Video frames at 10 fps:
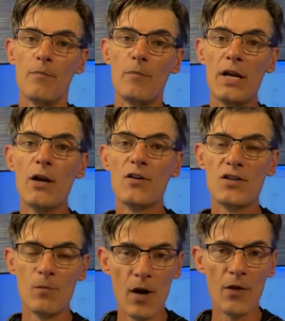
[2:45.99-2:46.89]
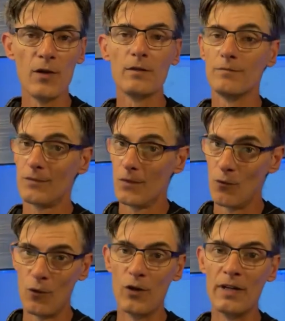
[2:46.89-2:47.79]
But here are some other
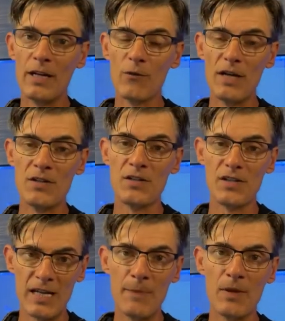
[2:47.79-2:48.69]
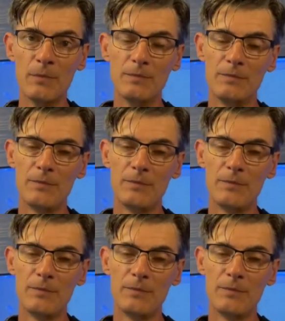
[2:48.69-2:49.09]
really neat reasons to keep them.